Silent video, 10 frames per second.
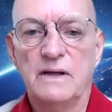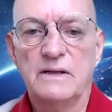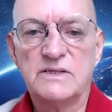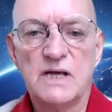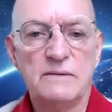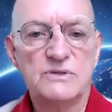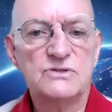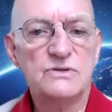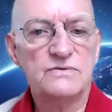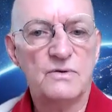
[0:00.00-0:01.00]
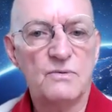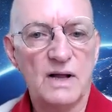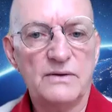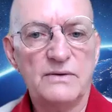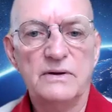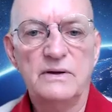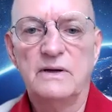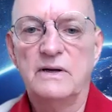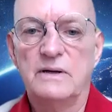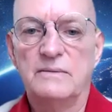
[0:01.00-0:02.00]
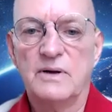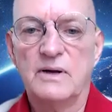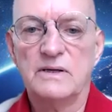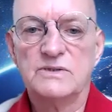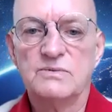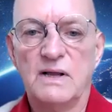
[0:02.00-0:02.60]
The same is true for wealth, because